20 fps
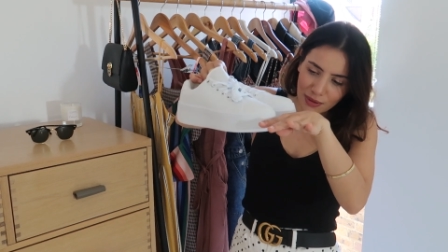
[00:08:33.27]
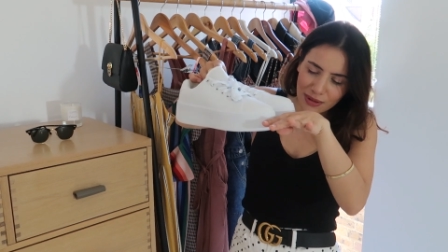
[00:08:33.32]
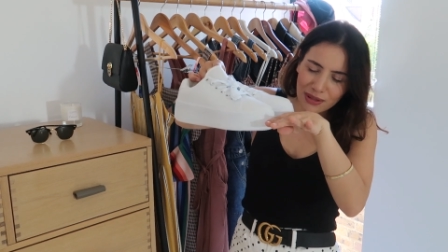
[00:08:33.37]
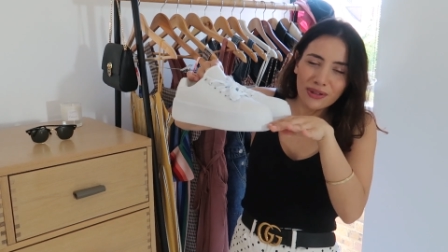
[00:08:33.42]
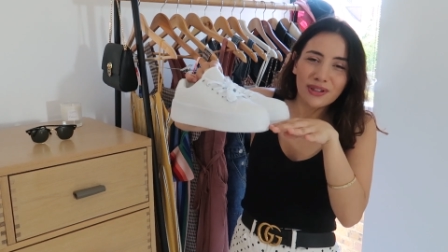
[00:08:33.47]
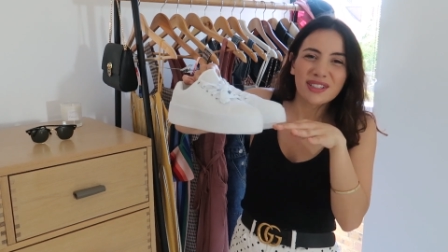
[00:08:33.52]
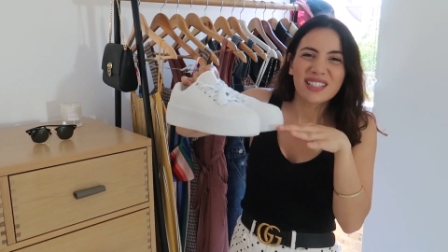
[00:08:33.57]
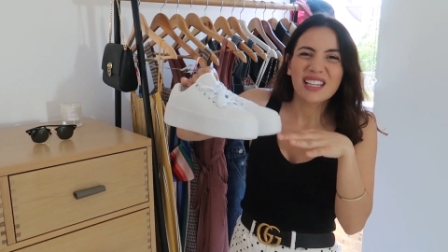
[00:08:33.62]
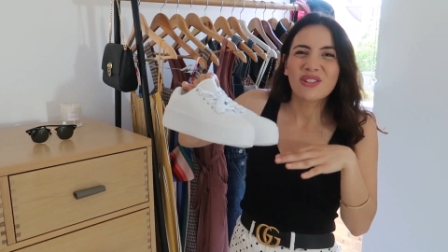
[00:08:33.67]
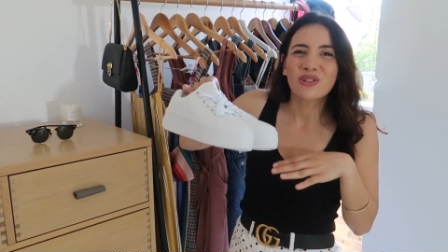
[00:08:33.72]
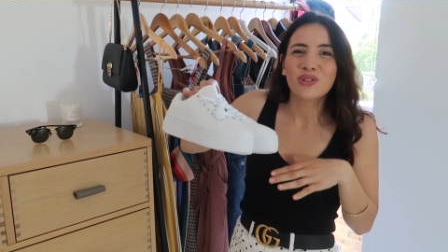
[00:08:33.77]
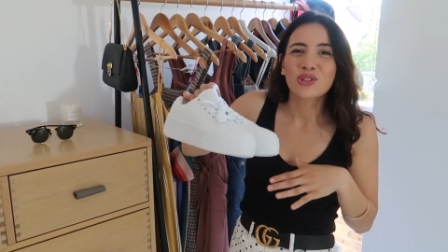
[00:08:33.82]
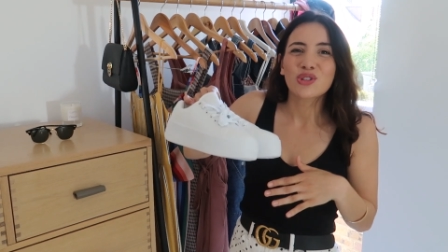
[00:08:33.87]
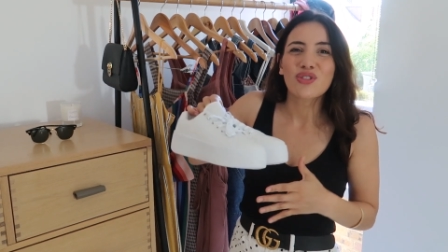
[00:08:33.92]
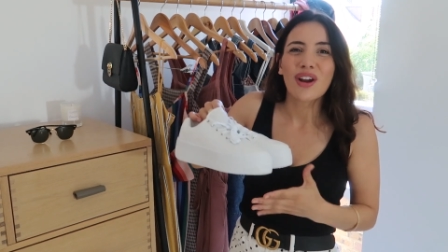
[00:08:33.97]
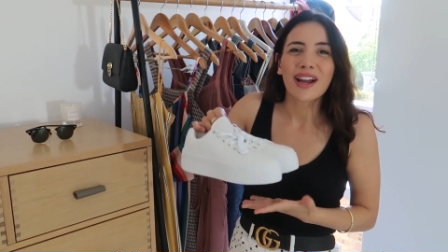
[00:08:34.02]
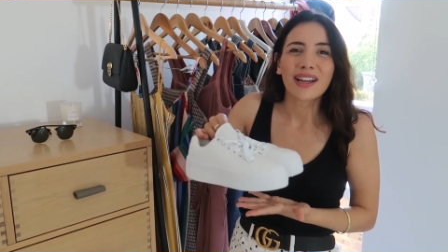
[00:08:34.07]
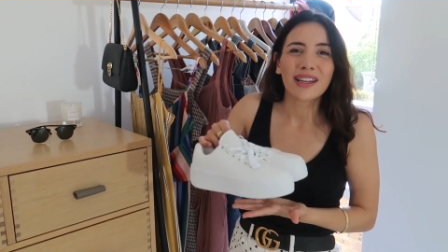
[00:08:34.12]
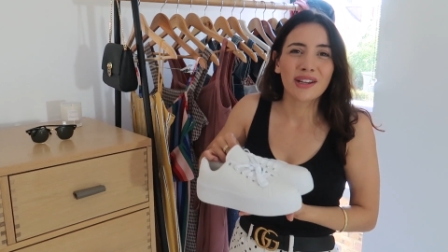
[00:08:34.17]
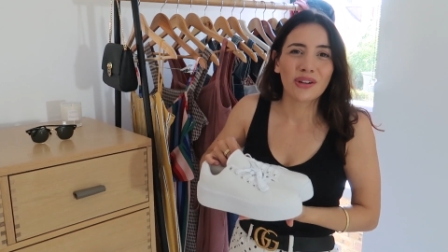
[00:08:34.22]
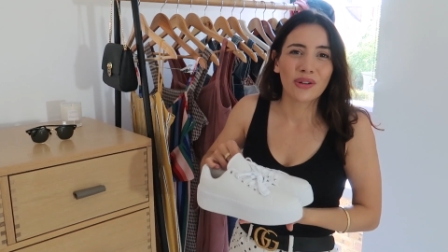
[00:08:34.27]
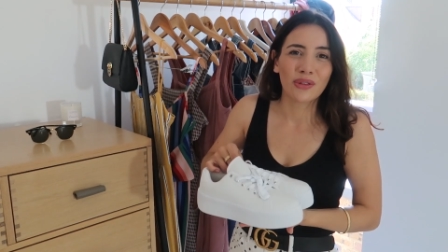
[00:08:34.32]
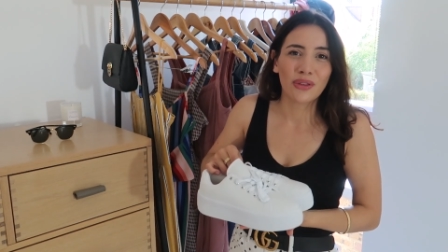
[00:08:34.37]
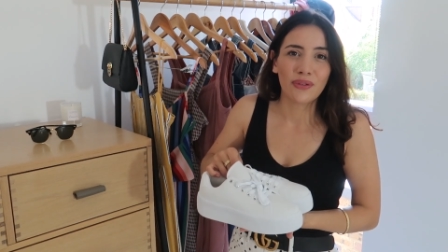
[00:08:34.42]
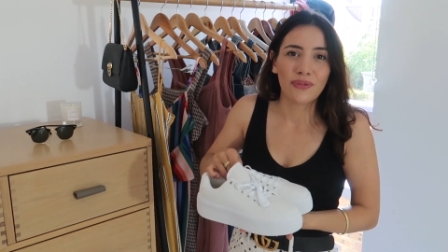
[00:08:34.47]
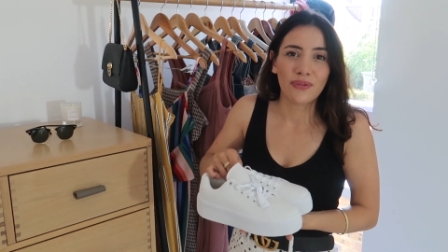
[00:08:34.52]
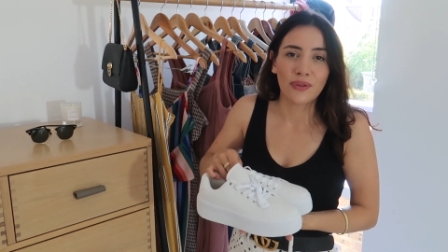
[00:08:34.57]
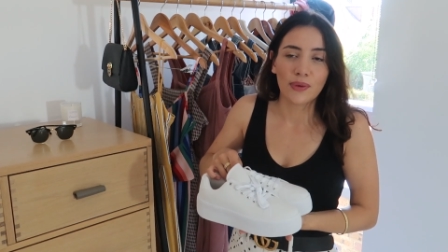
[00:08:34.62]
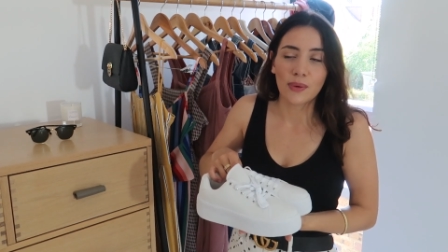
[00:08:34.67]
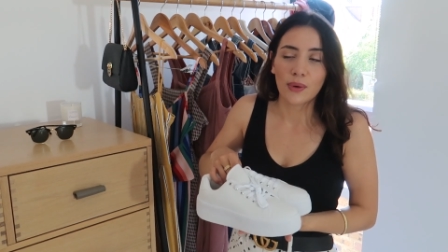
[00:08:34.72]
as long as they're not dragging on the
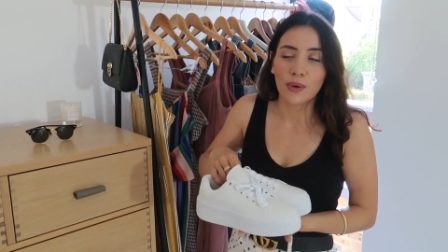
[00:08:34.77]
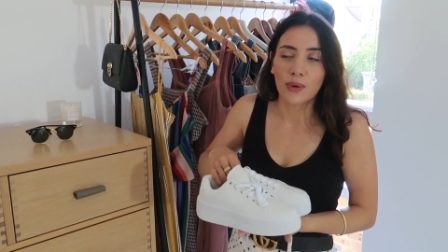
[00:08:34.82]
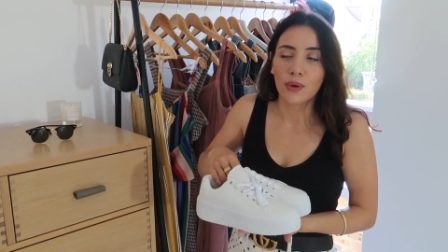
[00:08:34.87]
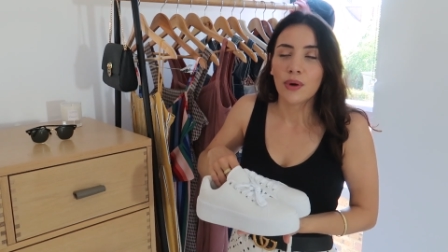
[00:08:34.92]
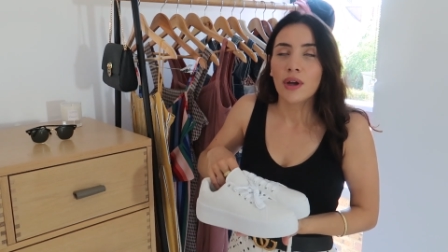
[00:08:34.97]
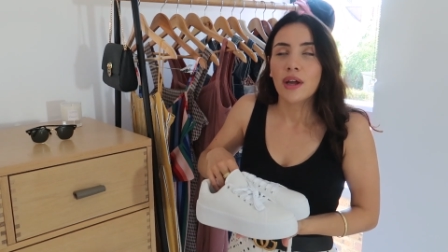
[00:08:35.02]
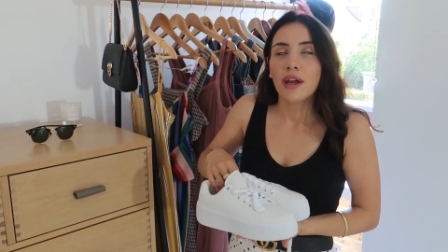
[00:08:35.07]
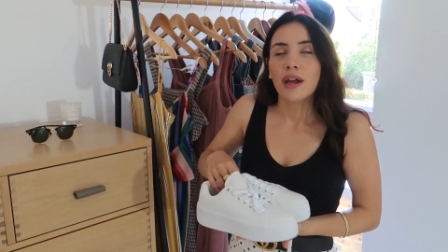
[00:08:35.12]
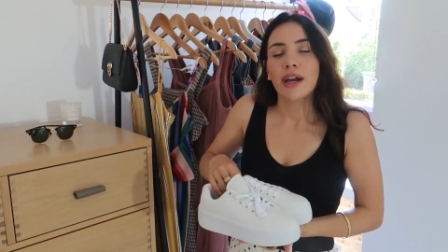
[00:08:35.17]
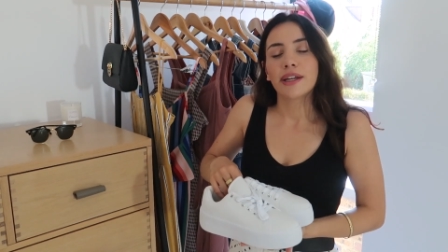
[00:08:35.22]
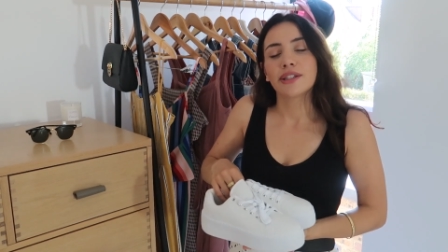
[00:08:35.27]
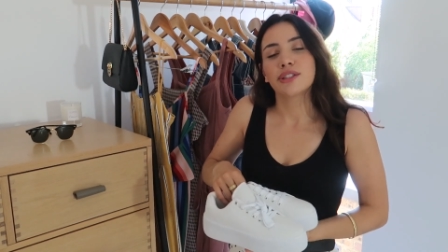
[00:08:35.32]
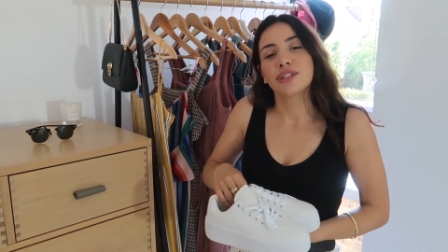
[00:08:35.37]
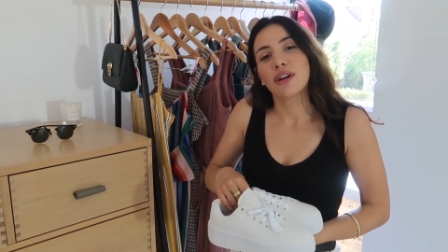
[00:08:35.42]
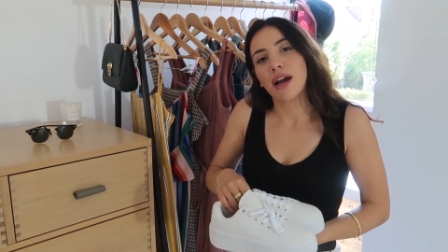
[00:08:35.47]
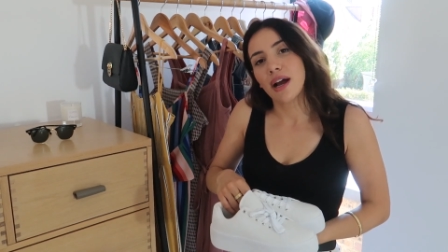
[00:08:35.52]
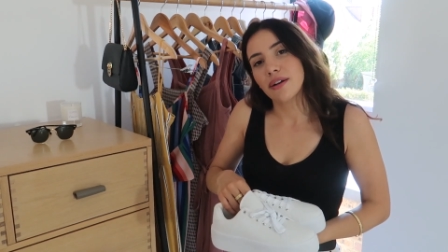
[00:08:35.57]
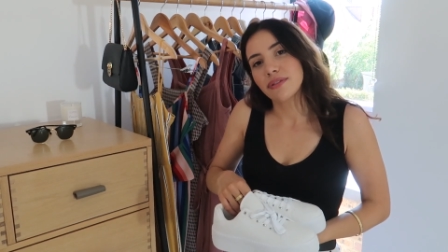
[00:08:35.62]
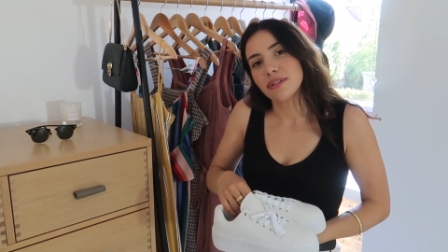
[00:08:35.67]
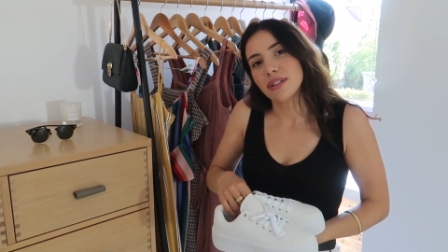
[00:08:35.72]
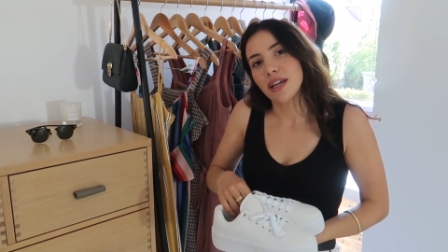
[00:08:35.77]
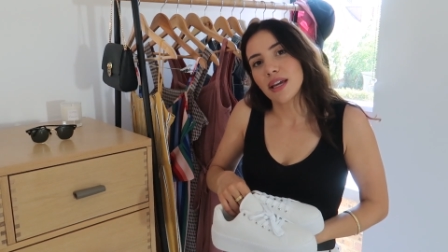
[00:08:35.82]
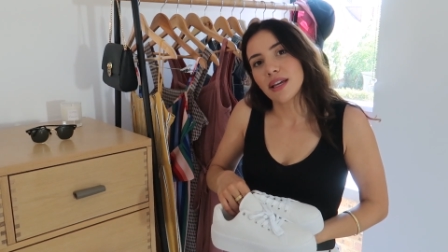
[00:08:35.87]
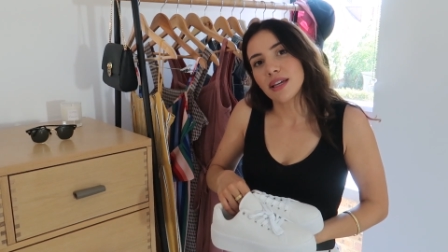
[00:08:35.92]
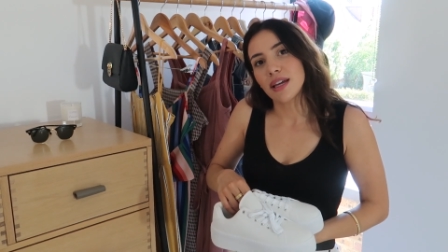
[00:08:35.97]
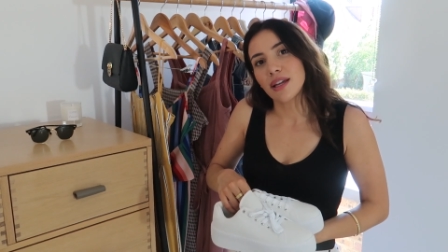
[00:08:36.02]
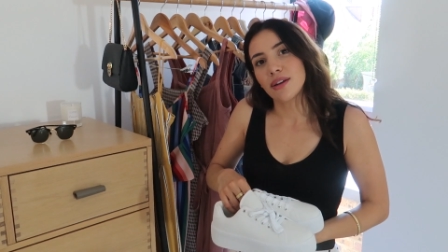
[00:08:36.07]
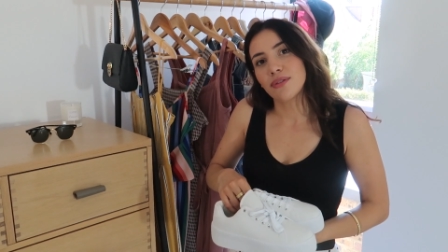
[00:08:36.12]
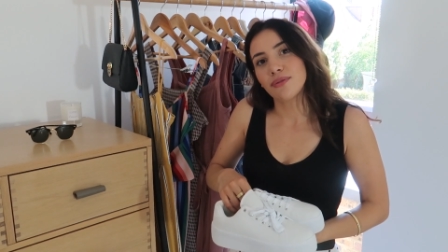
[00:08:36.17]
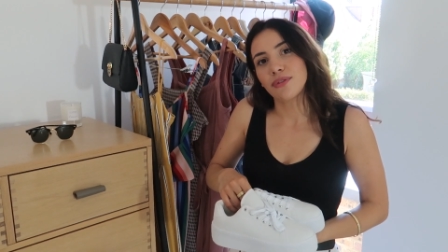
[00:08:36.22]
floor and you don't have to take
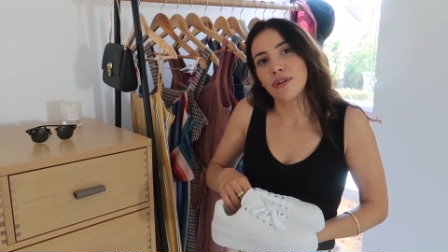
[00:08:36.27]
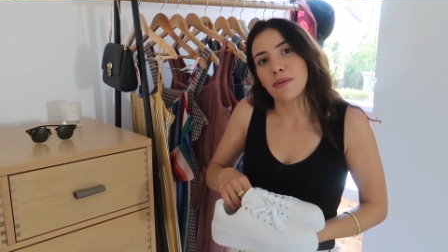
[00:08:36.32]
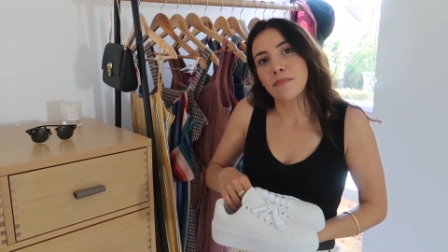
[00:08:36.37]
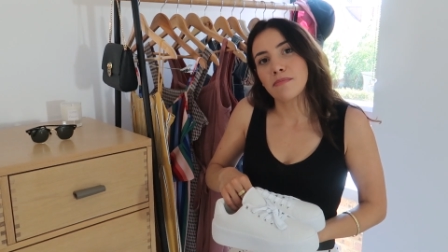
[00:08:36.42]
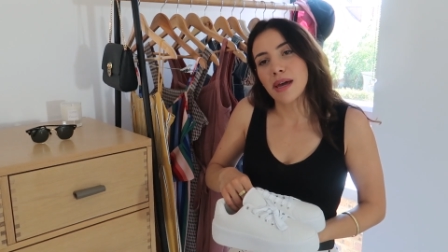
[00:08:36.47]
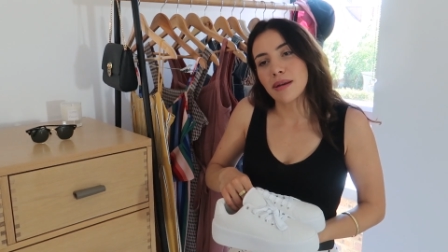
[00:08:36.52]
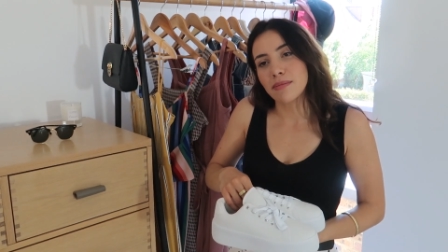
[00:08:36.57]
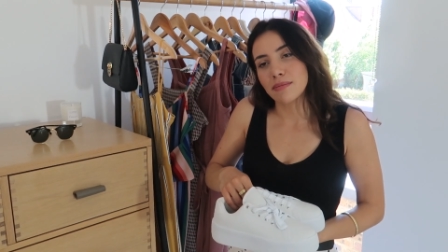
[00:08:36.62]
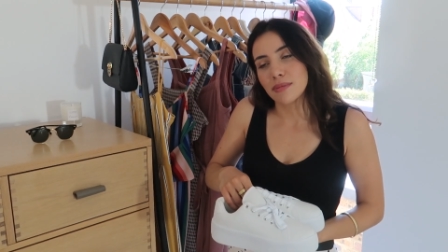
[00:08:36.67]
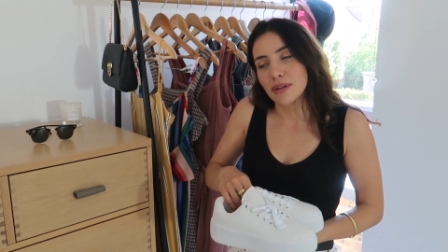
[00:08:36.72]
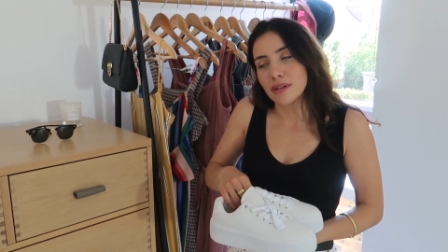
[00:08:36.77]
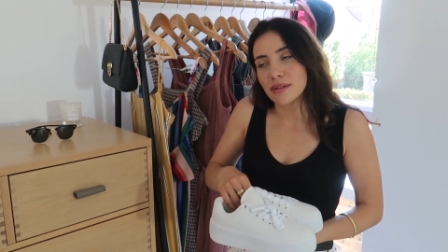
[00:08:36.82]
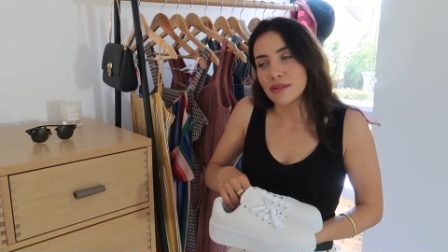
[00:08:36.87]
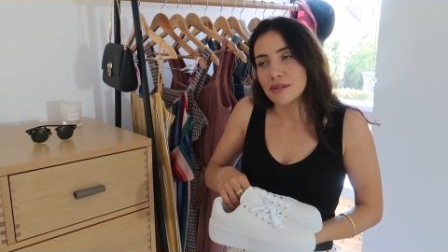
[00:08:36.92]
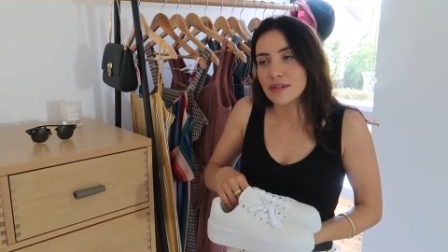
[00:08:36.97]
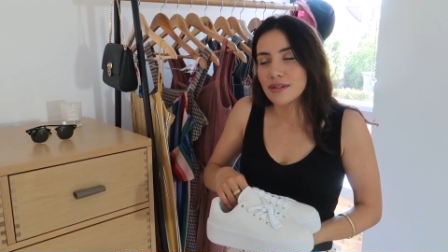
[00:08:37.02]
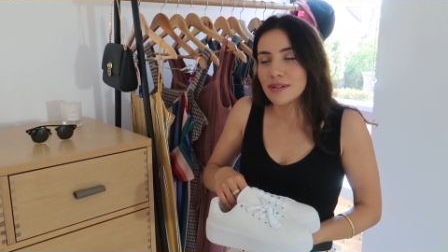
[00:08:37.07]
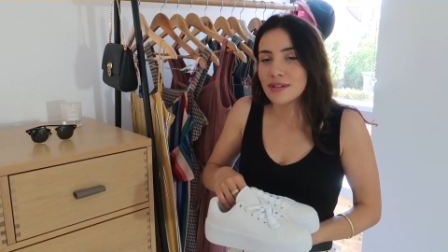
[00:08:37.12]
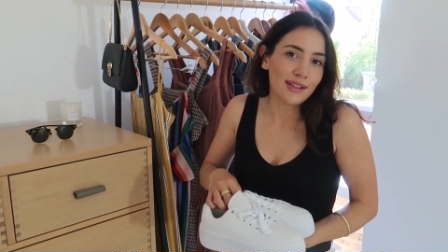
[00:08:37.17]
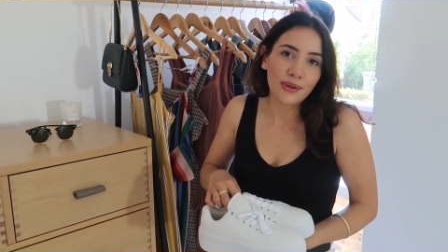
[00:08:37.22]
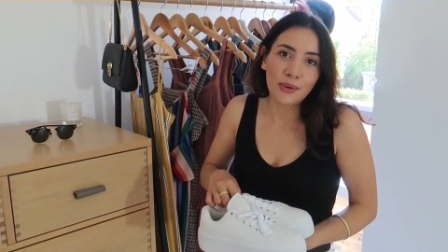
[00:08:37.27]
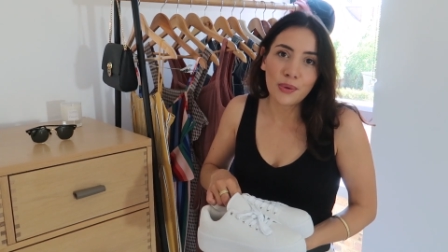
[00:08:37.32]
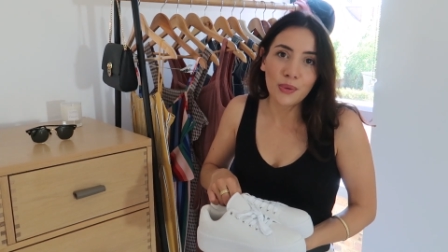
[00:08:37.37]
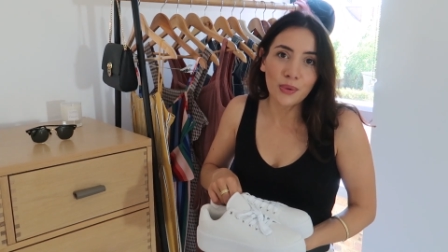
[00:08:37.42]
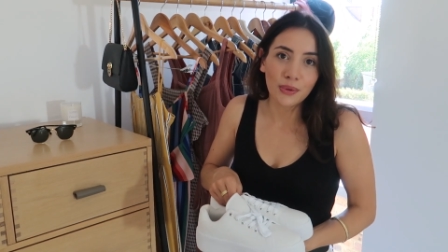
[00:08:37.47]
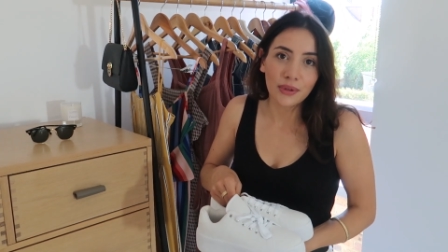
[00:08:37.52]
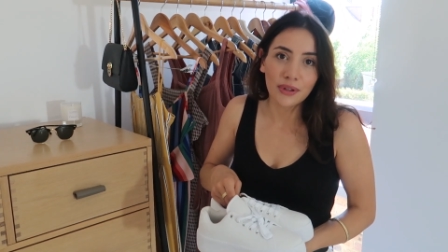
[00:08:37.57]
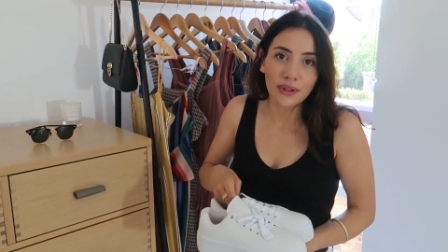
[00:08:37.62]
it in for amendments, you're all